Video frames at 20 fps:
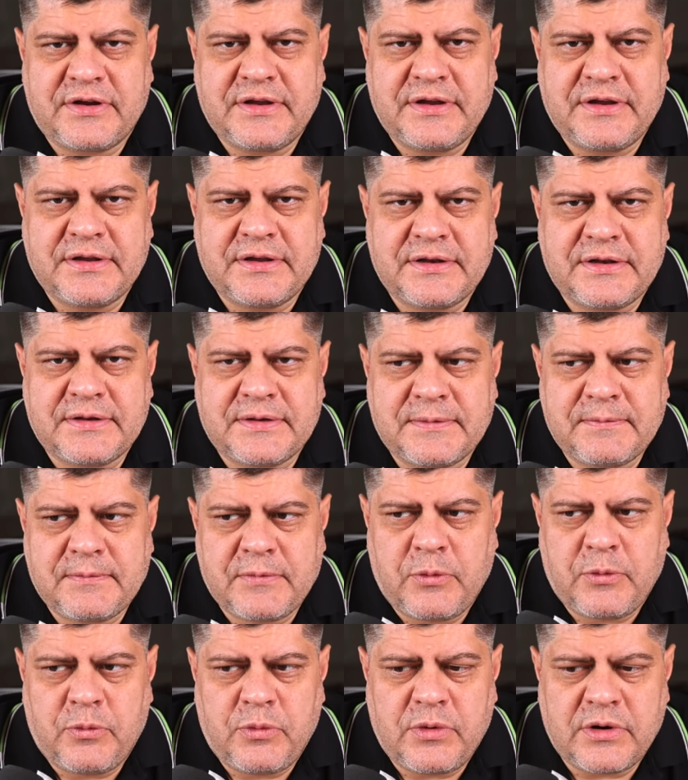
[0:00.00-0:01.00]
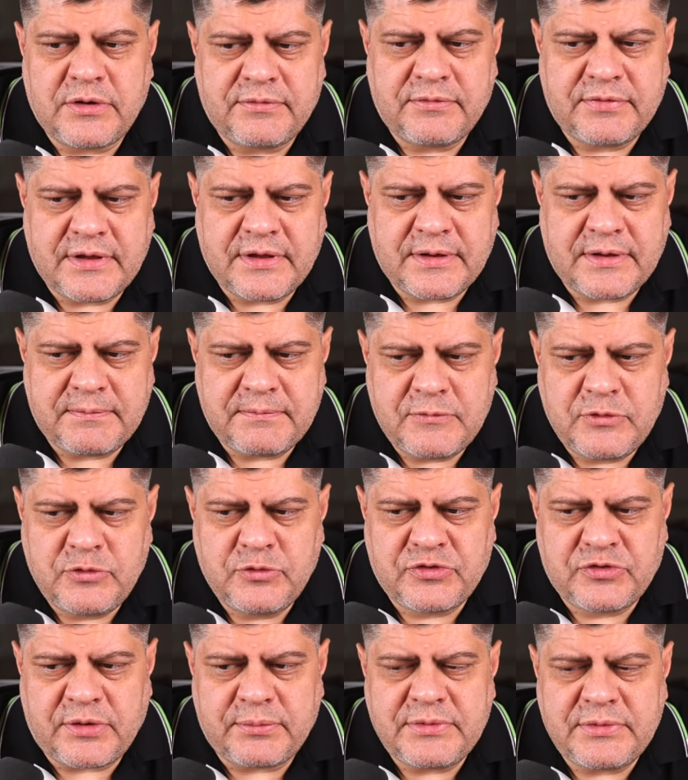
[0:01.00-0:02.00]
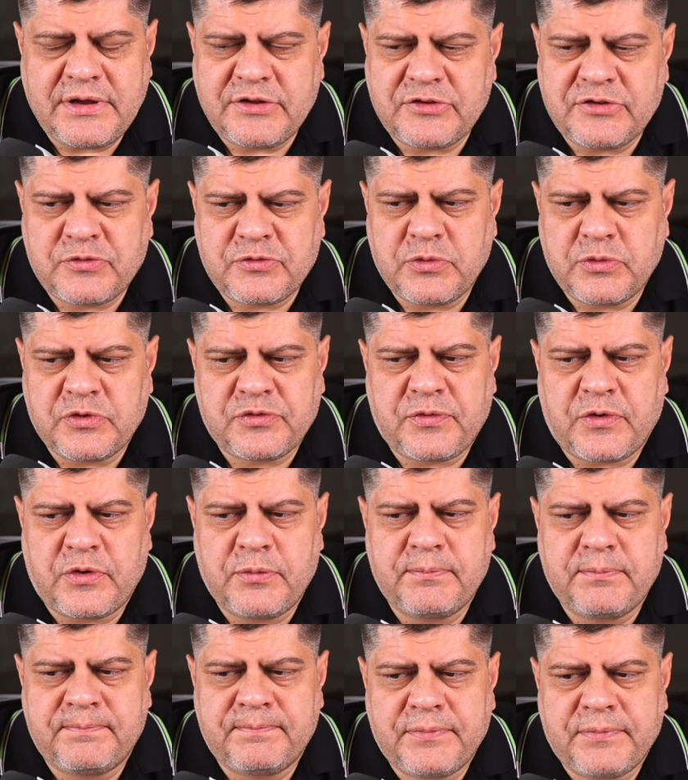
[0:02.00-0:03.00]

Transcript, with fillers: And one of the news updates was from